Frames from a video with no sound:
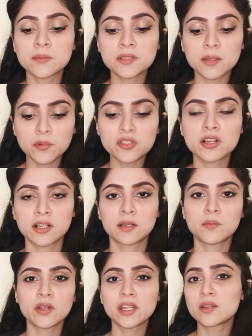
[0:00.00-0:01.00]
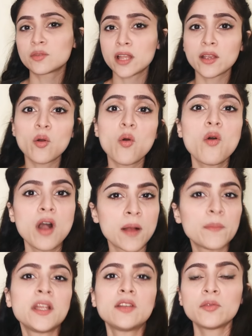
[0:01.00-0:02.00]
Jab sab kuch khatam ho gaya, they were like, oh,
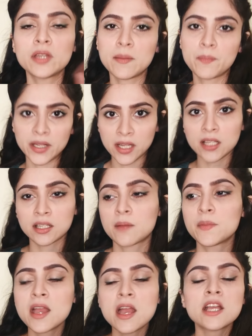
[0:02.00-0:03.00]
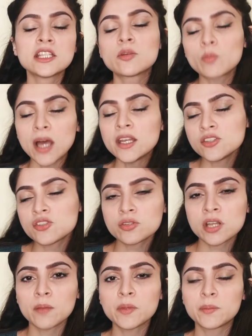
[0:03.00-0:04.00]
hame to ye pata tha. Then why didn't you
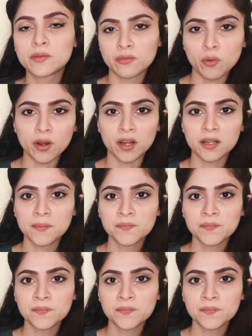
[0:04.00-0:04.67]
tell me before?